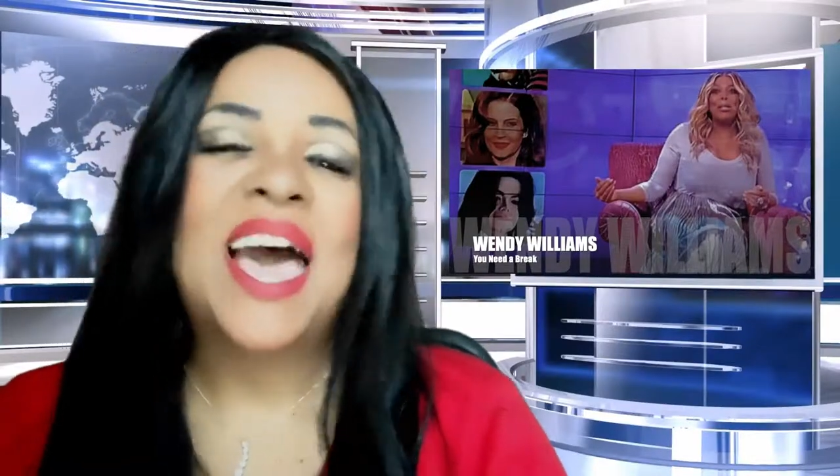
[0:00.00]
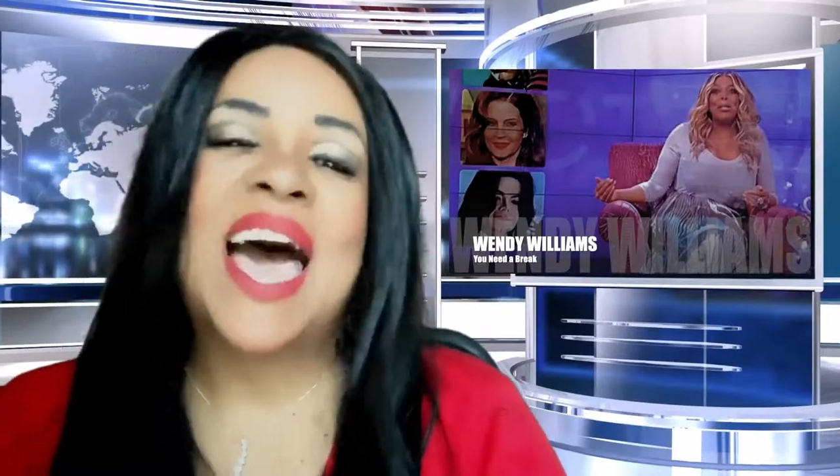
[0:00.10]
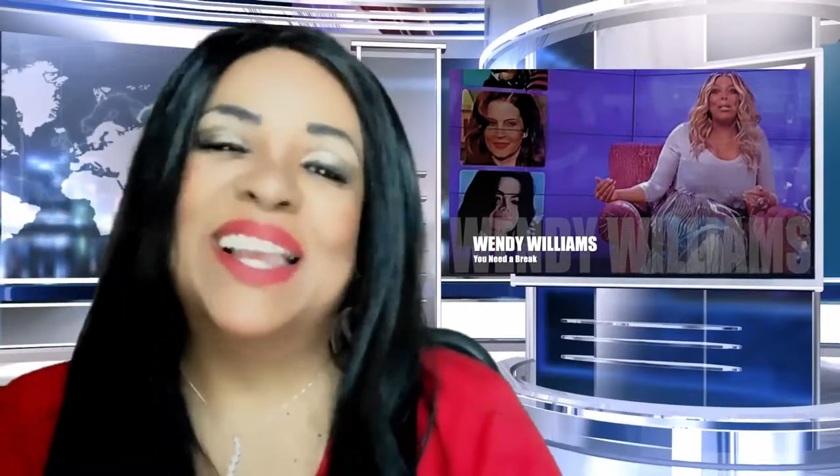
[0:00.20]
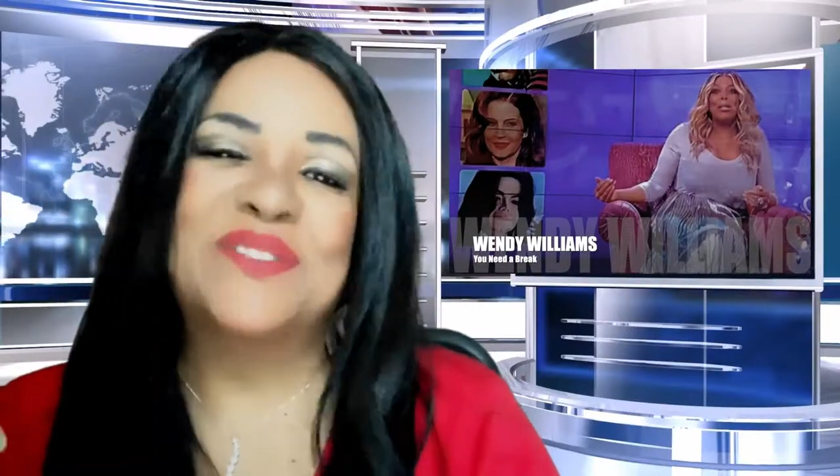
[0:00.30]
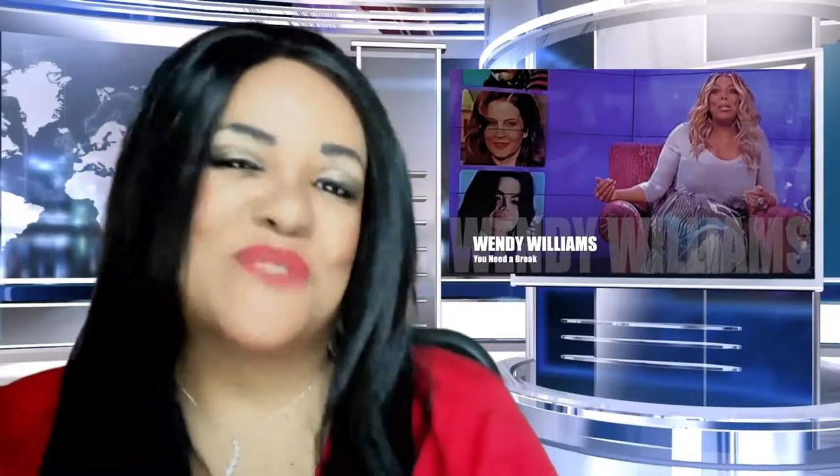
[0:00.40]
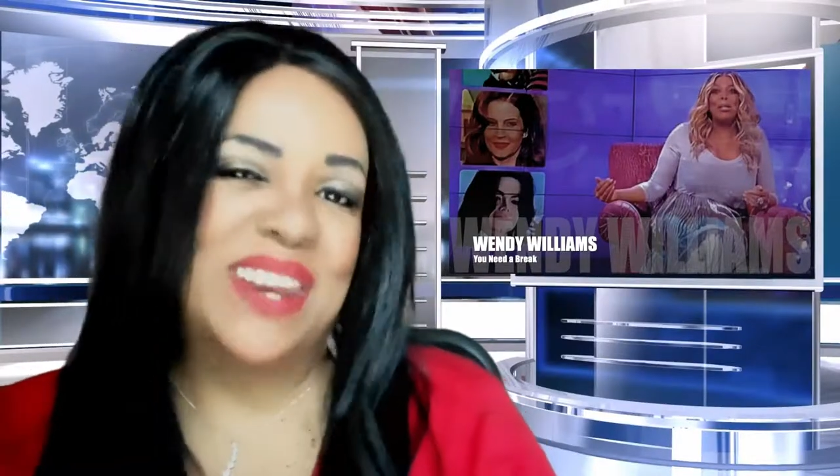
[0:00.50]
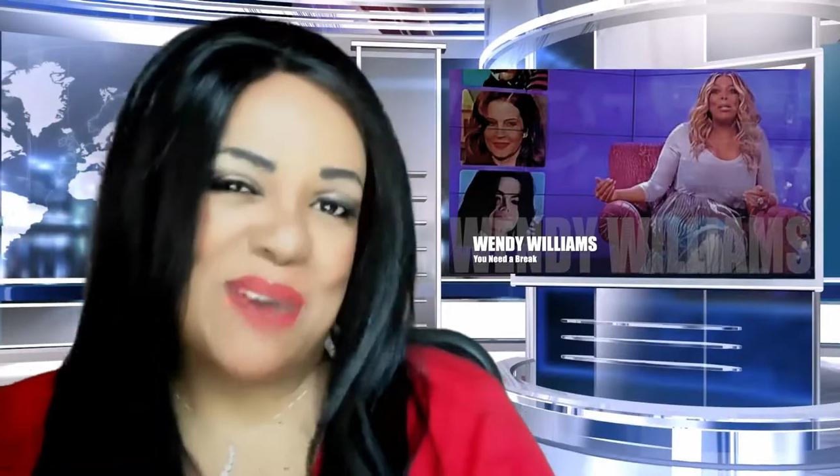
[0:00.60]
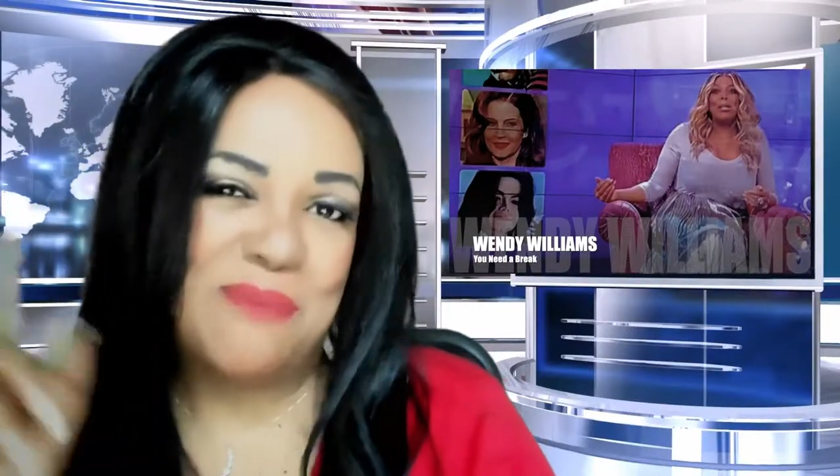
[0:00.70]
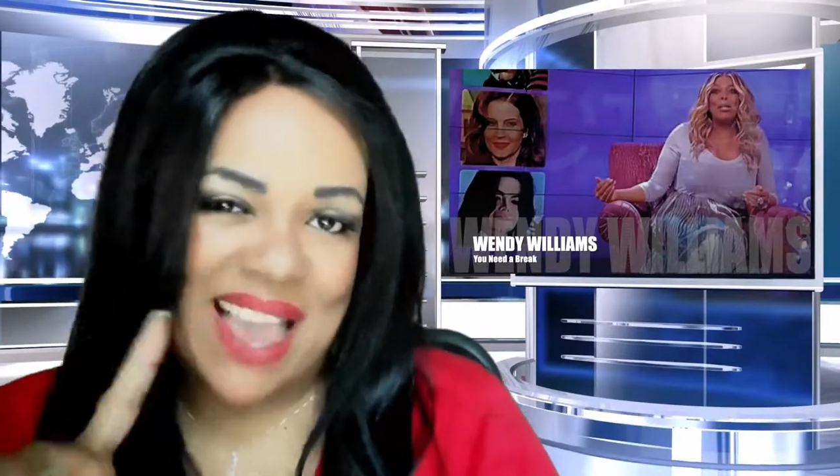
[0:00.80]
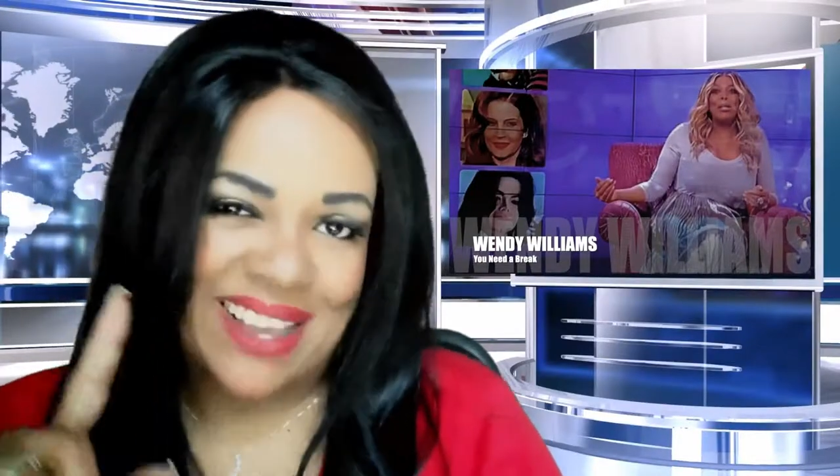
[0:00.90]
I had to run
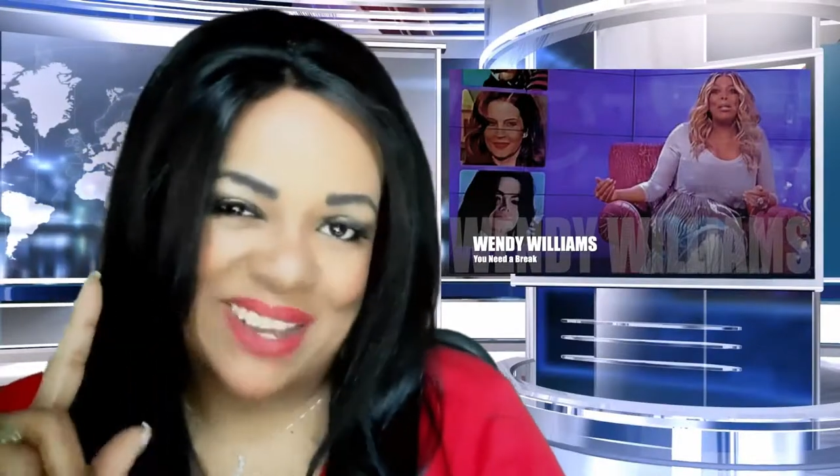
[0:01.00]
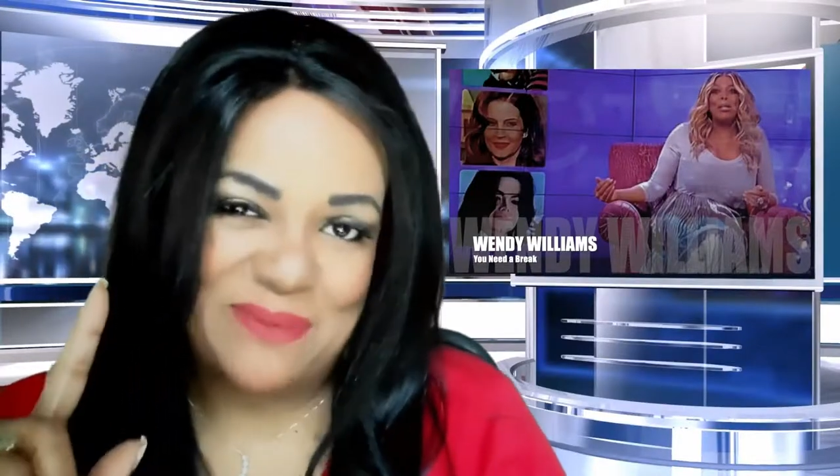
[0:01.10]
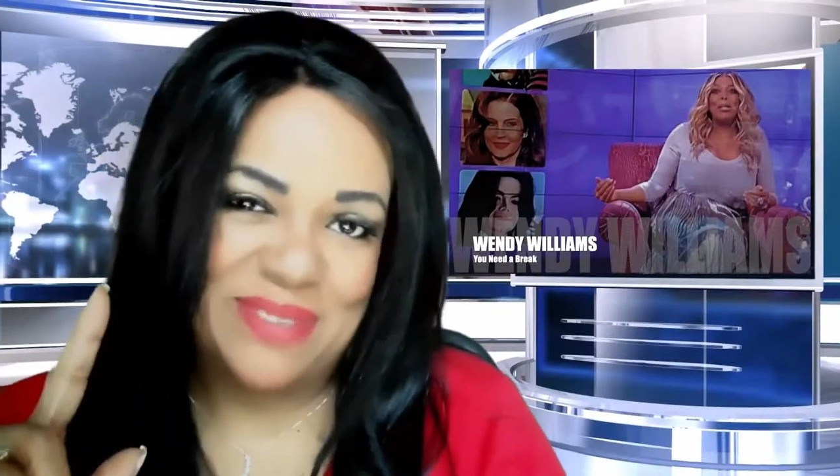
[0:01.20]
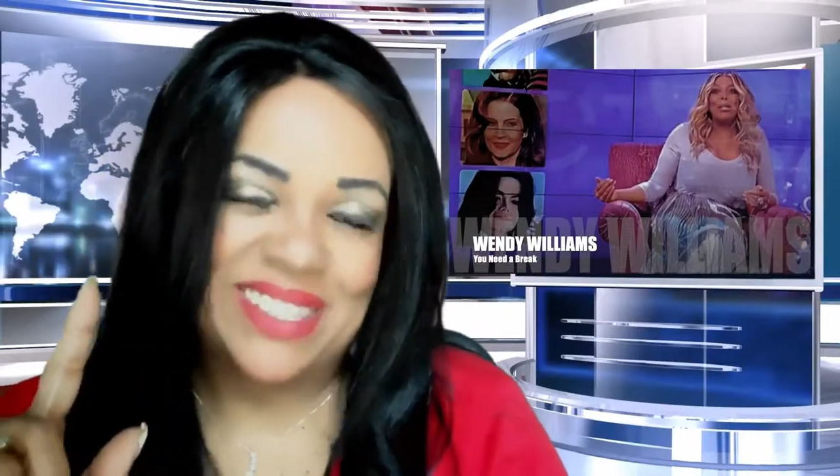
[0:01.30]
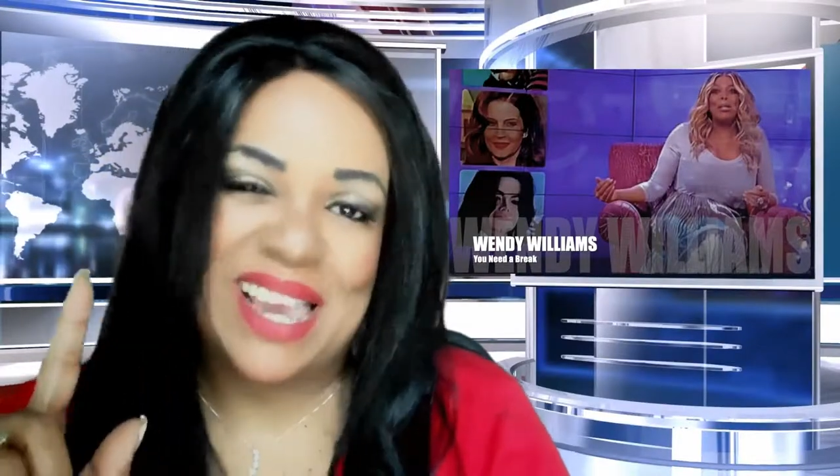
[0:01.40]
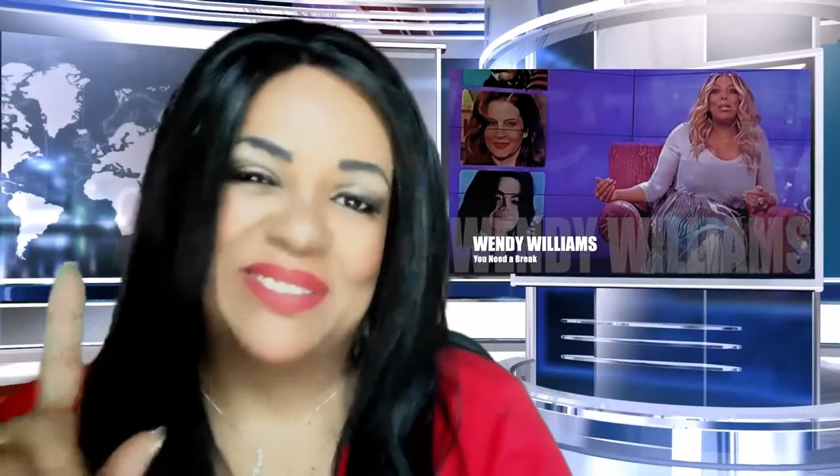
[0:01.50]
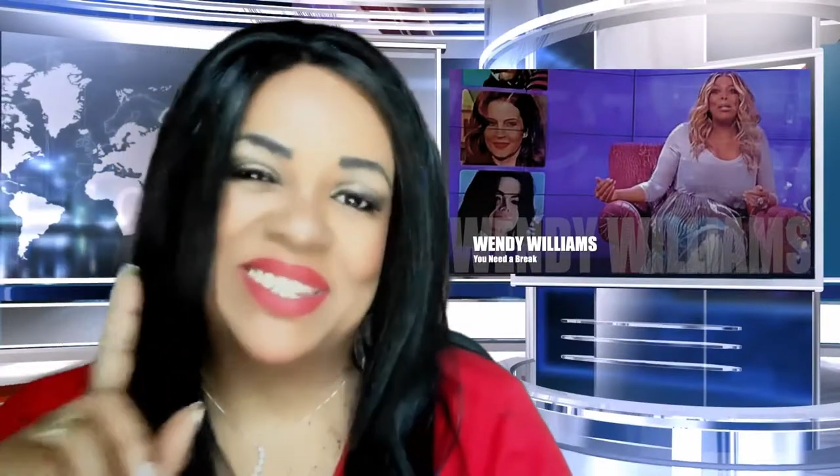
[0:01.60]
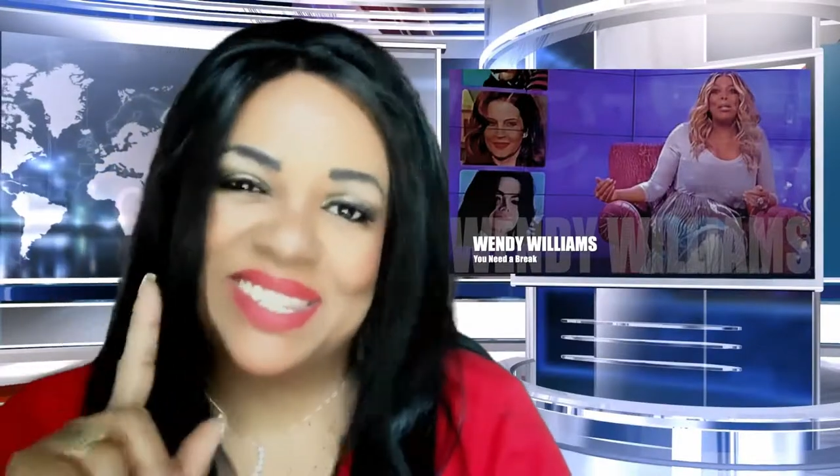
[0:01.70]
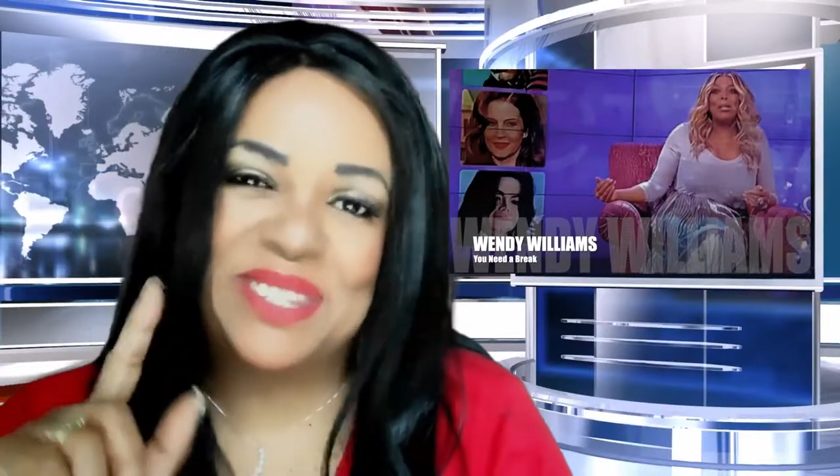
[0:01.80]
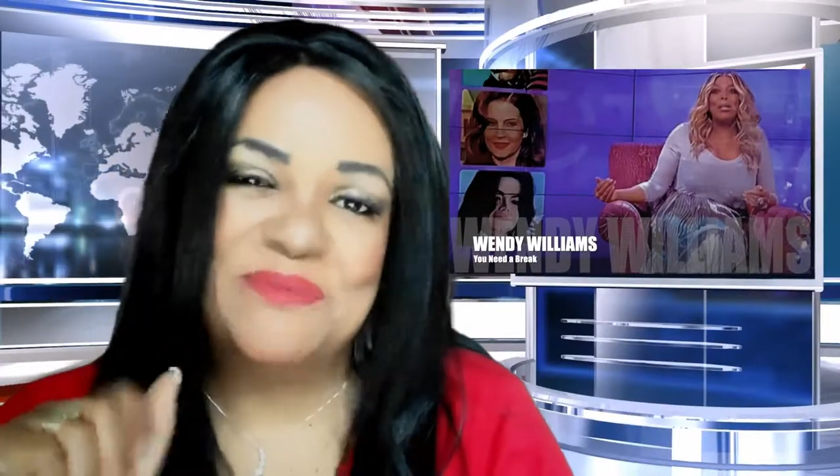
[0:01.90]
that back a couple of times
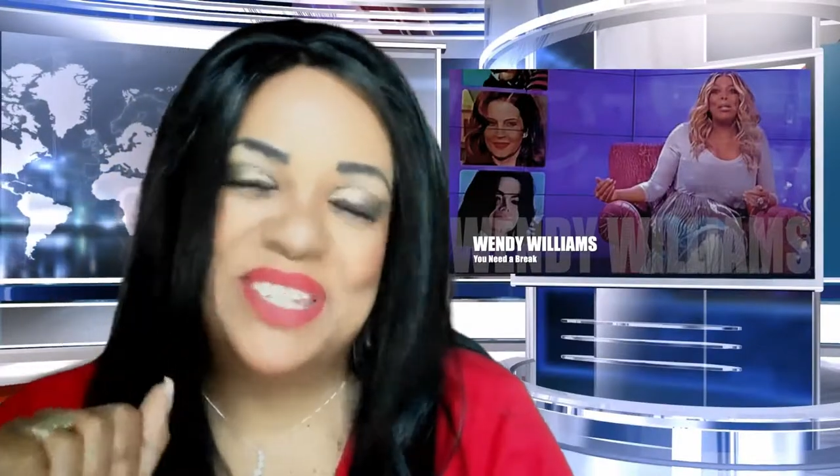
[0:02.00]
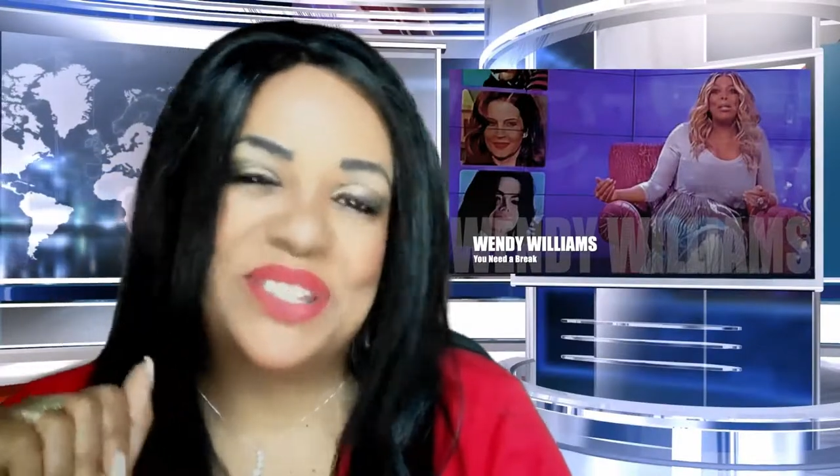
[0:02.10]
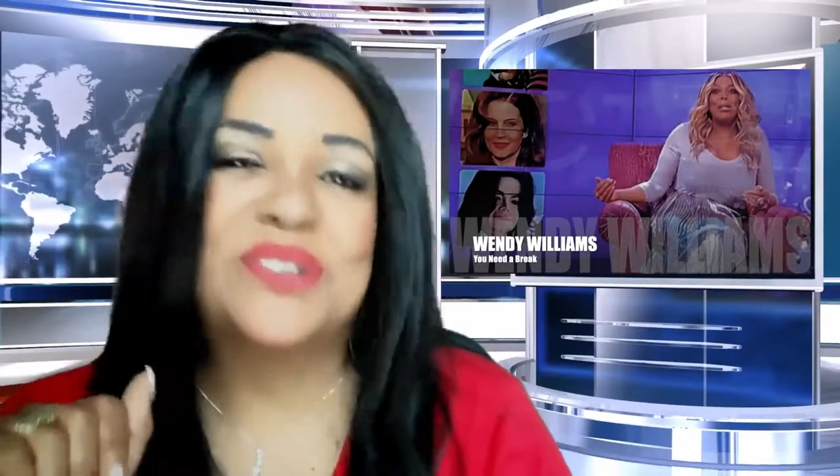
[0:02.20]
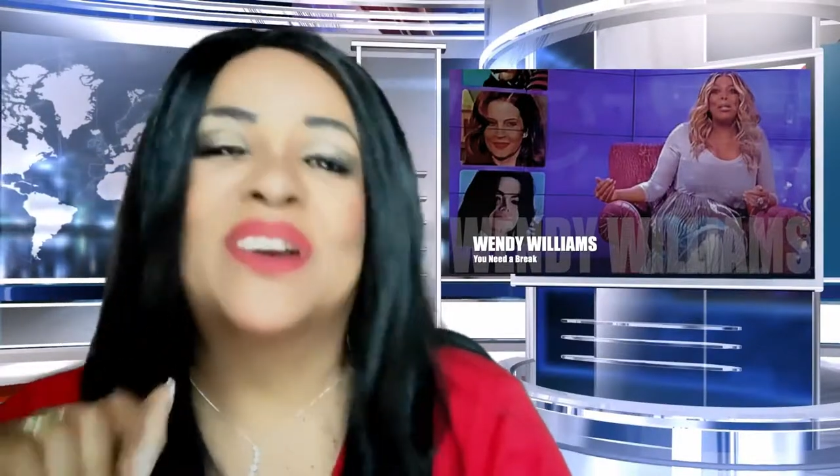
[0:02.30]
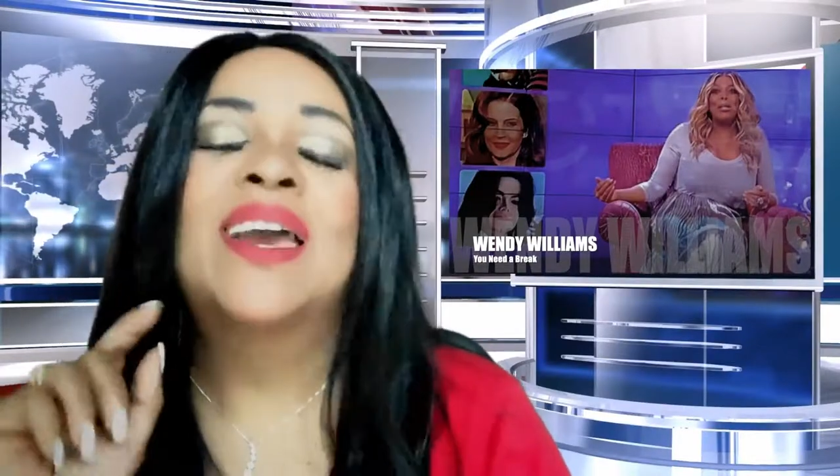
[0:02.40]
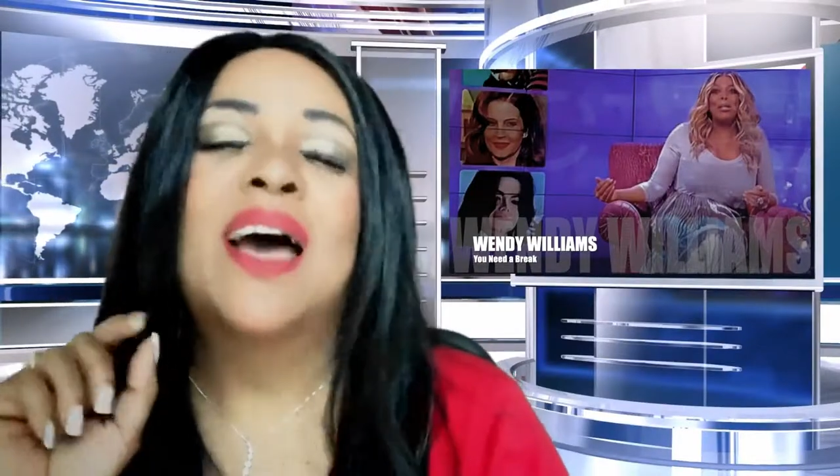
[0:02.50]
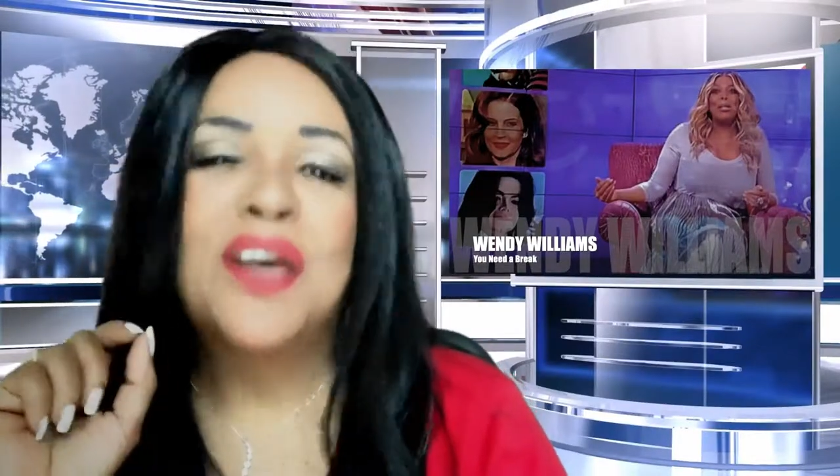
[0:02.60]
just to be sure.